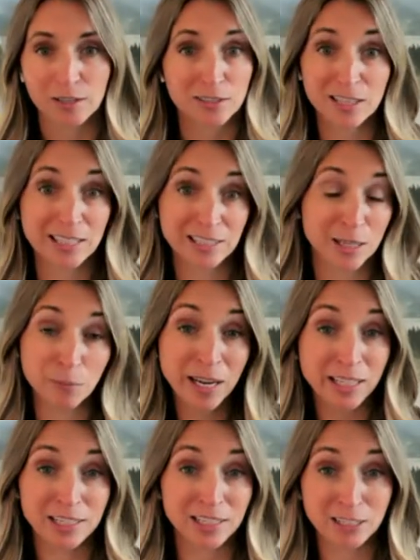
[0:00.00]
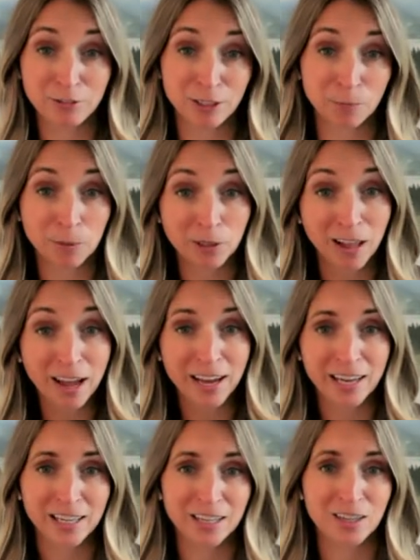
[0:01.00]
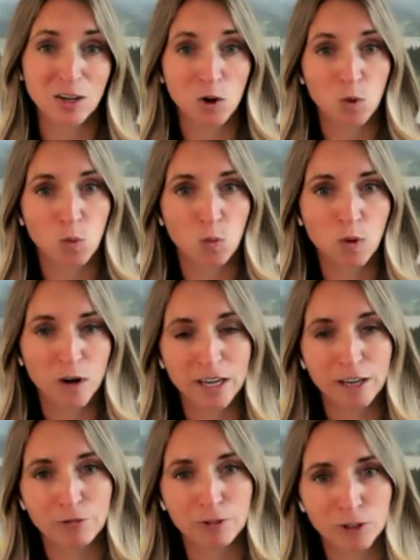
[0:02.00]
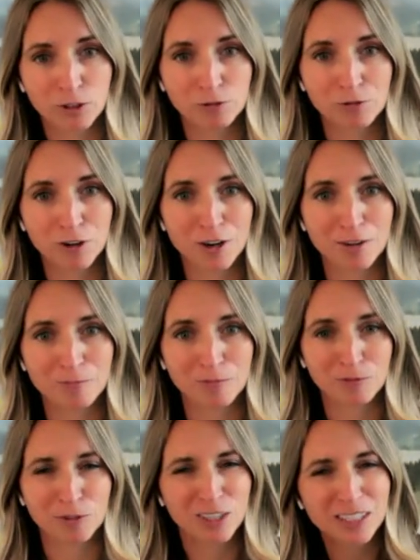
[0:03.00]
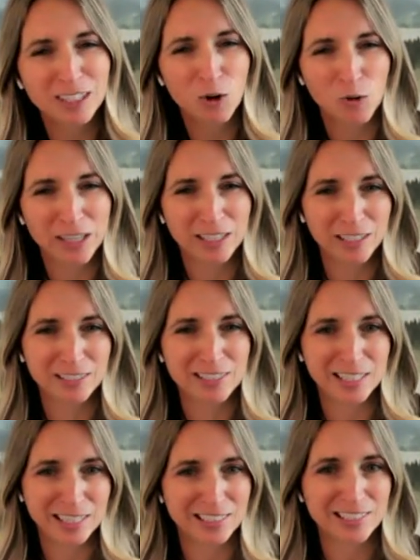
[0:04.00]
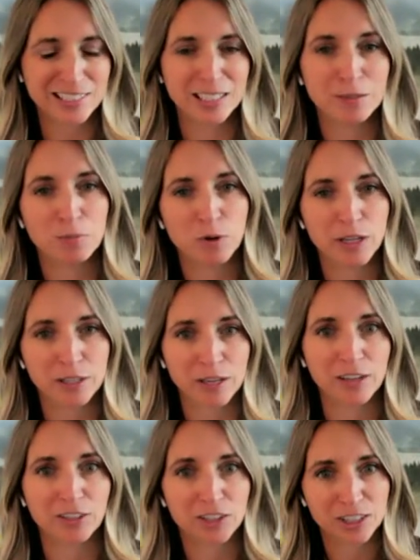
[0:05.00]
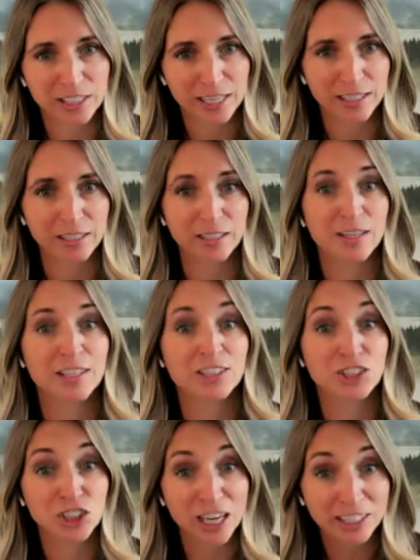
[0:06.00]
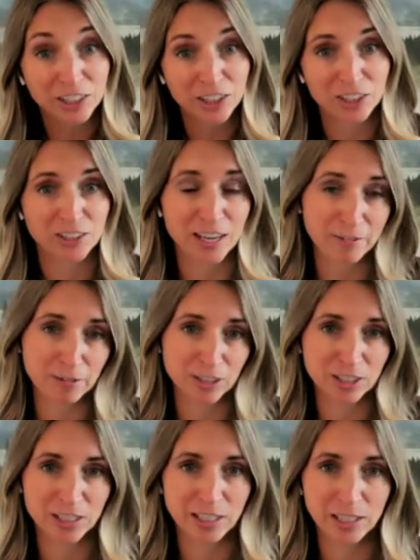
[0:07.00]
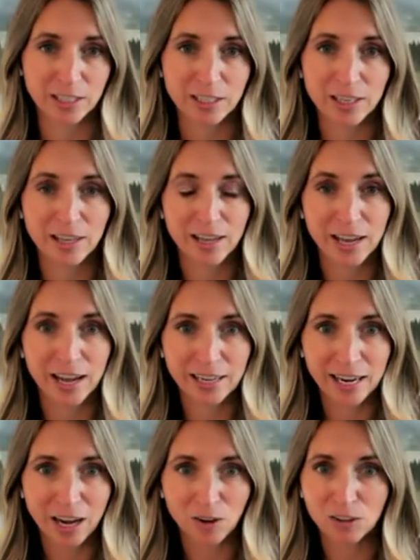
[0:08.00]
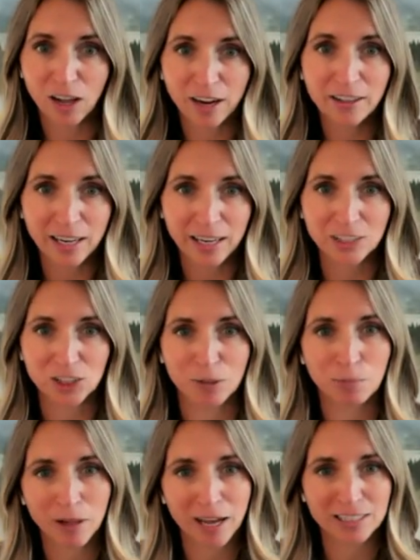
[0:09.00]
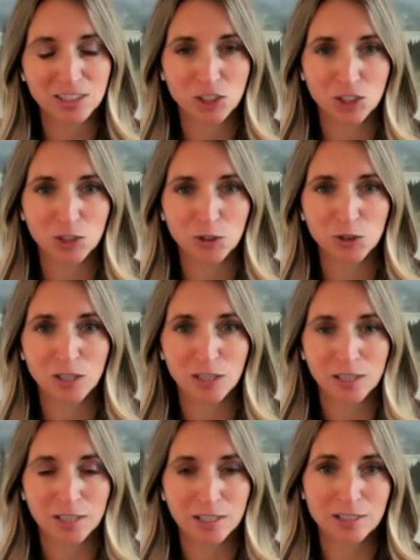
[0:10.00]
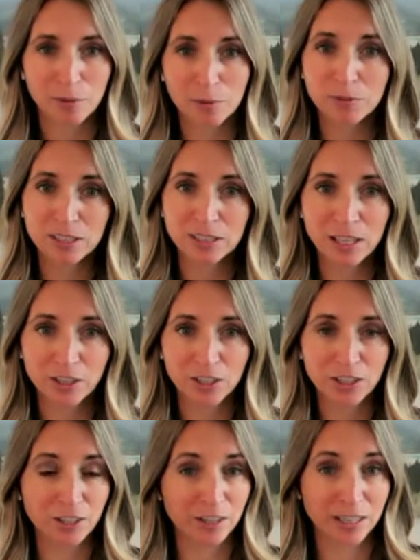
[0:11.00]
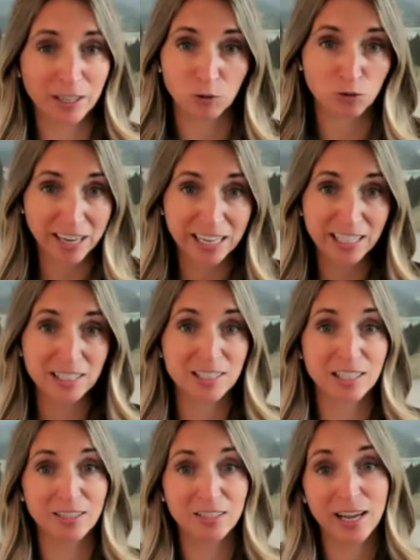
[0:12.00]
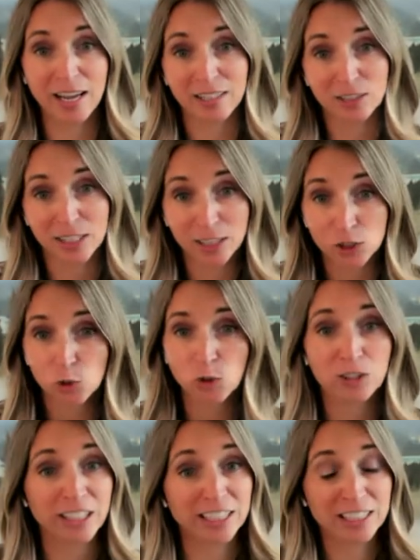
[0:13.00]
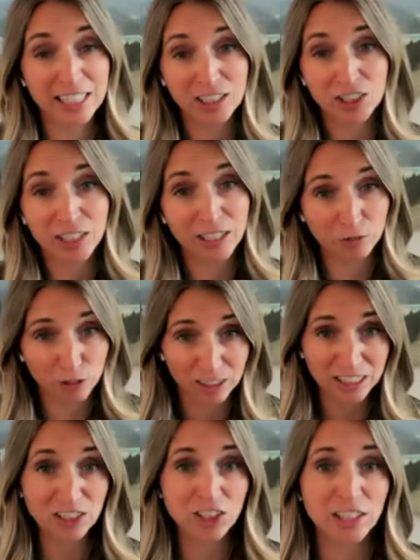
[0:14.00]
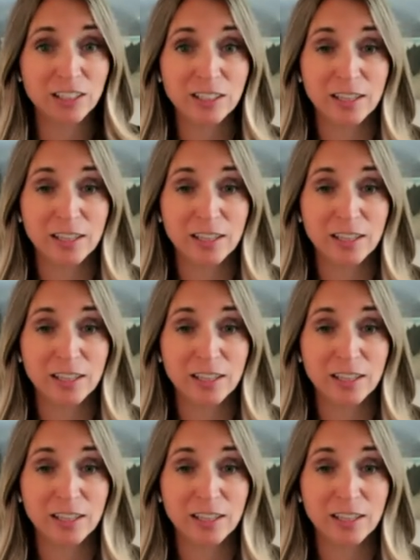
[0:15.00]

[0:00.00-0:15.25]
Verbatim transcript: in some cases, even apply what I've learned from really going in deep with understanding gender diversity and how a lot of that actually applies to some of these other like race and, and sexual orientation and religion